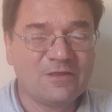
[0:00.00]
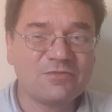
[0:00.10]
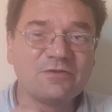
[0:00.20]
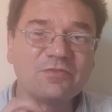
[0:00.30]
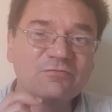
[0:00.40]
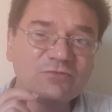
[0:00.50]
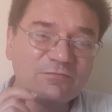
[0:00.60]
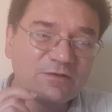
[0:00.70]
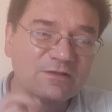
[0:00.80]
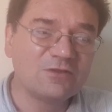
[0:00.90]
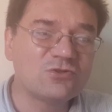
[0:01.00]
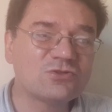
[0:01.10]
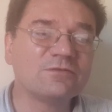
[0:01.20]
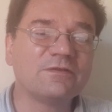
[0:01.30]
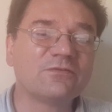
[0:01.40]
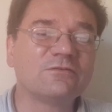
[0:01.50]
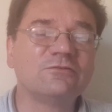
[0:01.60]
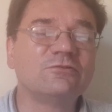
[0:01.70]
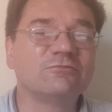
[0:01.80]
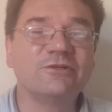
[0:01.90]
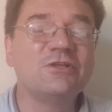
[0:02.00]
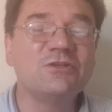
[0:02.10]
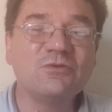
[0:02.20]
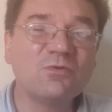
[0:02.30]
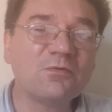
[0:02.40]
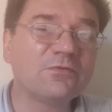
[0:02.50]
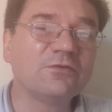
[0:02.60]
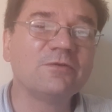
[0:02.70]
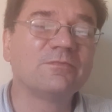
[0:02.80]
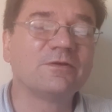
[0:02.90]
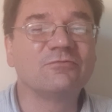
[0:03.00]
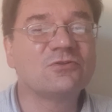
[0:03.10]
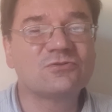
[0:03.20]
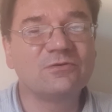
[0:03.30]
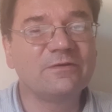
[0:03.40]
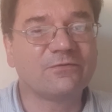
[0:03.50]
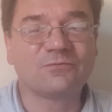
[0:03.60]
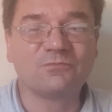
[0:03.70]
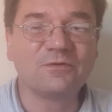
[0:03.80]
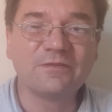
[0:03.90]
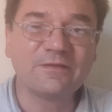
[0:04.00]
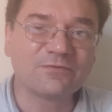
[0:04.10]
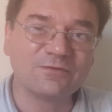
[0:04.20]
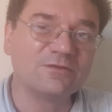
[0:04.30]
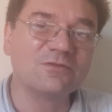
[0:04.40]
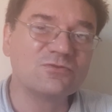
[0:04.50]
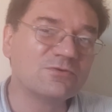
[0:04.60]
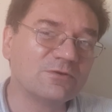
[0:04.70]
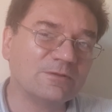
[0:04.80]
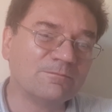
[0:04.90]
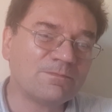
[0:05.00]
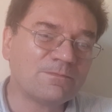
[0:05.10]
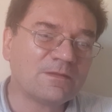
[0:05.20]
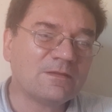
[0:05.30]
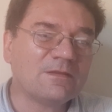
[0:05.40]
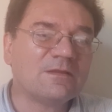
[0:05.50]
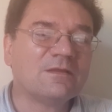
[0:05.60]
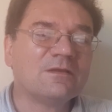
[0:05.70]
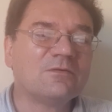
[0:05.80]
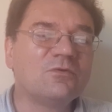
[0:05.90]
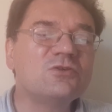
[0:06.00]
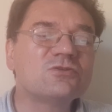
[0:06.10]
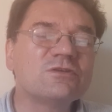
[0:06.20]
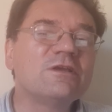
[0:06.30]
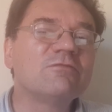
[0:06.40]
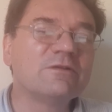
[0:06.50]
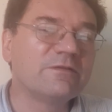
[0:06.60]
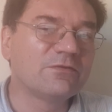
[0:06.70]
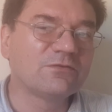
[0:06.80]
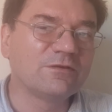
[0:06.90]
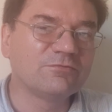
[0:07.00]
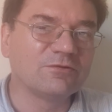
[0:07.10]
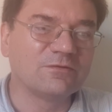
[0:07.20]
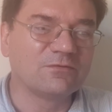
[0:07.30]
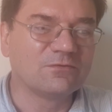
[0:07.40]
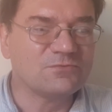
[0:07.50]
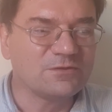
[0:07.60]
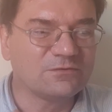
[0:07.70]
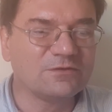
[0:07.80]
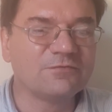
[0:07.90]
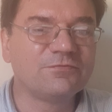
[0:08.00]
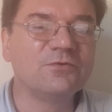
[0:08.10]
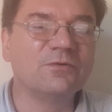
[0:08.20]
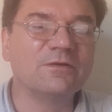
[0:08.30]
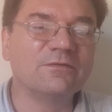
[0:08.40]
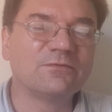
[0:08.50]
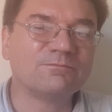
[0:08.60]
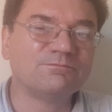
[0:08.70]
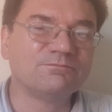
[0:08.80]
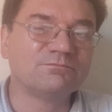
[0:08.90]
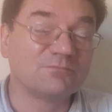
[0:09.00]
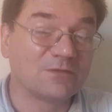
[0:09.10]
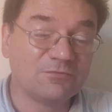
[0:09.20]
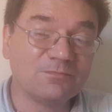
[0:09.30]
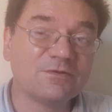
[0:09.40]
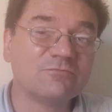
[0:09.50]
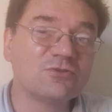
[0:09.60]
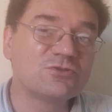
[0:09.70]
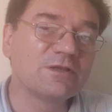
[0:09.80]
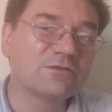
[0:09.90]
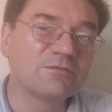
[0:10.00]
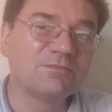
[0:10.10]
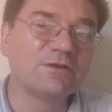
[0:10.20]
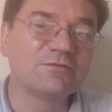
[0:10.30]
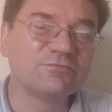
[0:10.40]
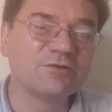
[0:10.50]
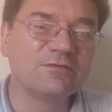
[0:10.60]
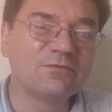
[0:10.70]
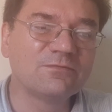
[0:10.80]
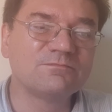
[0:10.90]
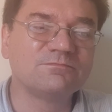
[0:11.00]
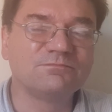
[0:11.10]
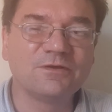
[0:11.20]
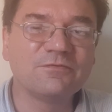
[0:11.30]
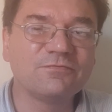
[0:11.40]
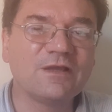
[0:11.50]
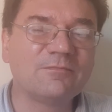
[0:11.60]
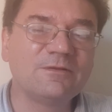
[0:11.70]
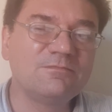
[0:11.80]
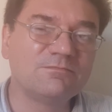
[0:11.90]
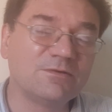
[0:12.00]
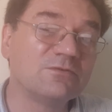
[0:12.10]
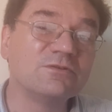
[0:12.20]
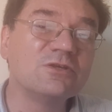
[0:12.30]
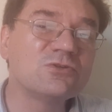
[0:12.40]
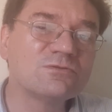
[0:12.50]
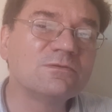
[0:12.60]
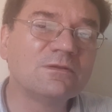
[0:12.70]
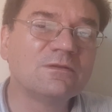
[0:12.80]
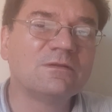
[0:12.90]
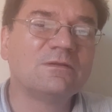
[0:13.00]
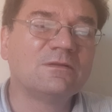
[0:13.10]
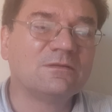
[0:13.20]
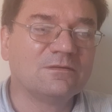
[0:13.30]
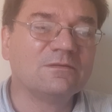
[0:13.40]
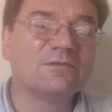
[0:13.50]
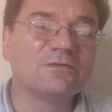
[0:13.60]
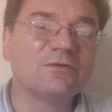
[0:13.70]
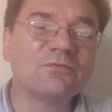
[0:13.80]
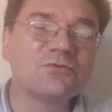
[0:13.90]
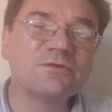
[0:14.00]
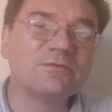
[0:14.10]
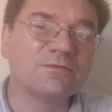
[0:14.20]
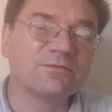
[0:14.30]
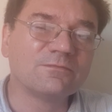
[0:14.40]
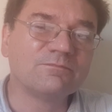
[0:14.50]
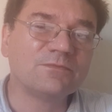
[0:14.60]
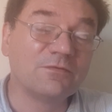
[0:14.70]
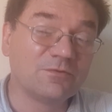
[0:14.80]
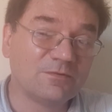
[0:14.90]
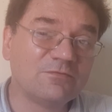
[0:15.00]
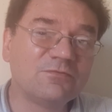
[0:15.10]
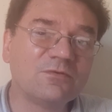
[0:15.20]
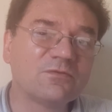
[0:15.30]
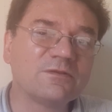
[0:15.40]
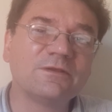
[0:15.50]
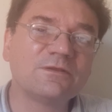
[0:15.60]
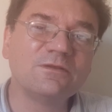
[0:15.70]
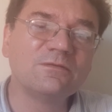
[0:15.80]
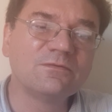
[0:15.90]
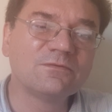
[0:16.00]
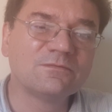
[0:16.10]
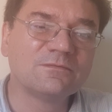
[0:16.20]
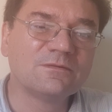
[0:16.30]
that at the revelation of his glory you also rejoice with exceeding joy." We share in his sufferings, just in a few ways. If you've been rejected by your friends, by your family, by your nation, so was Jesus. If you've been falsely accused,